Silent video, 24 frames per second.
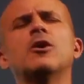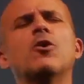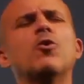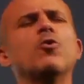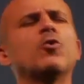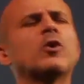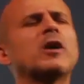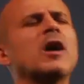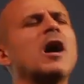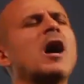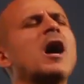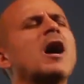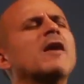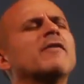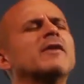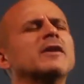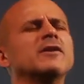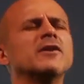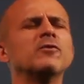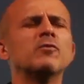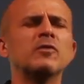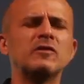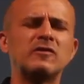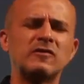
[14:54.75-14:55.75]
oh God,
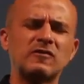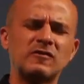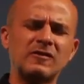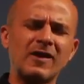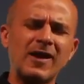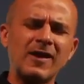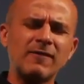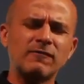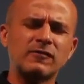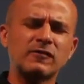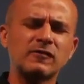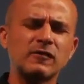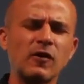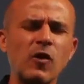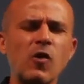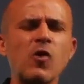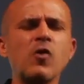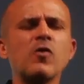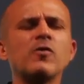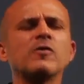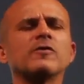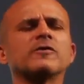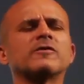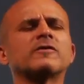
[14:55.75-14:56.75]
that you would save
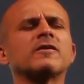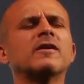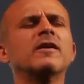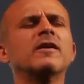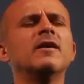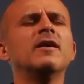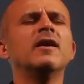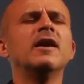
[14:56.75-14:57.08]
souls